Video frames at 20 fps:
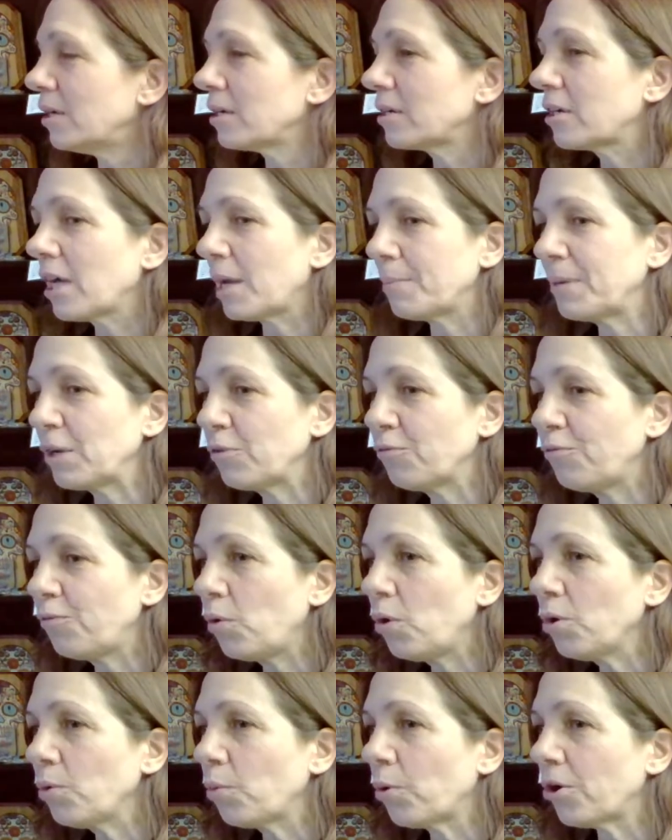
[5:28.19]
coming
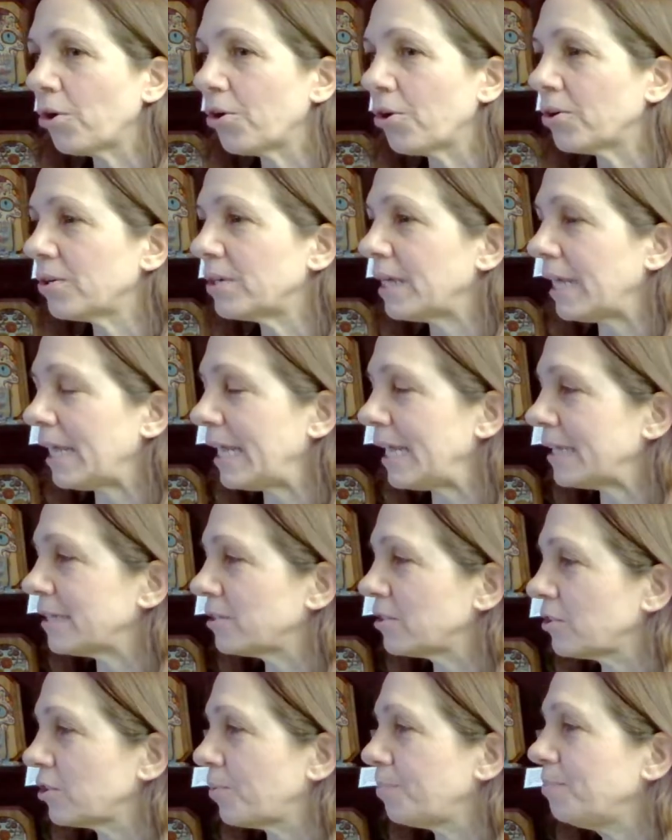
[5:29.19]
forward
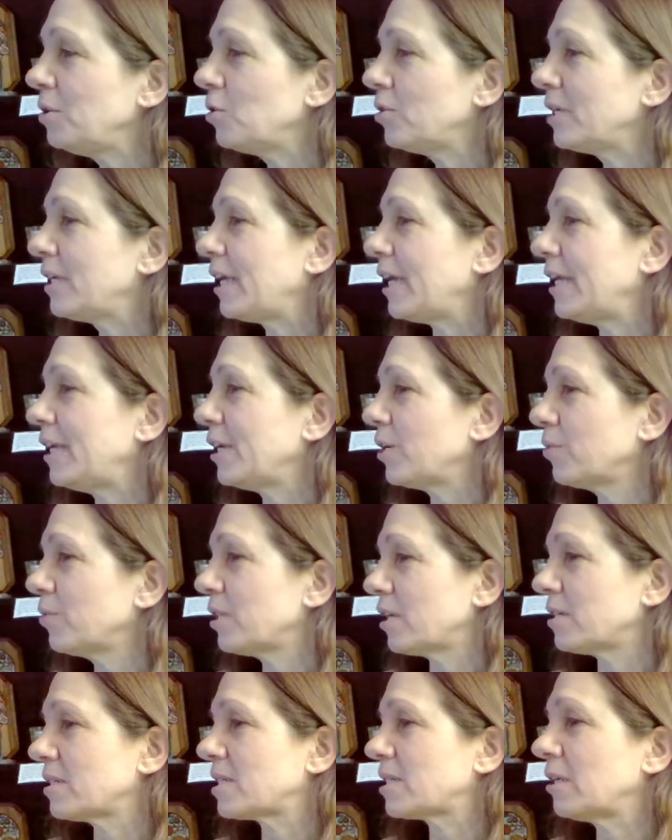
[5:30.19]
and communicating with
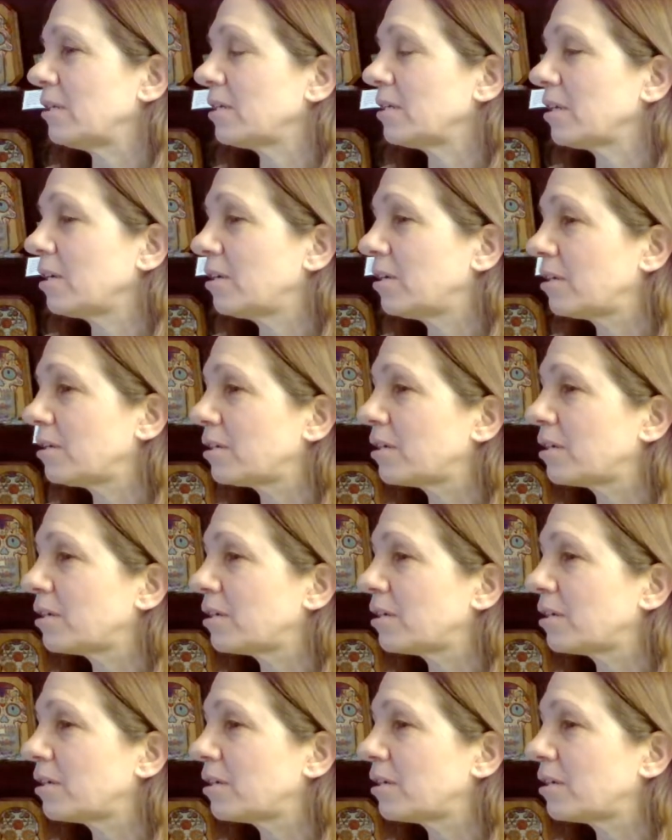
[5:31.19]
us and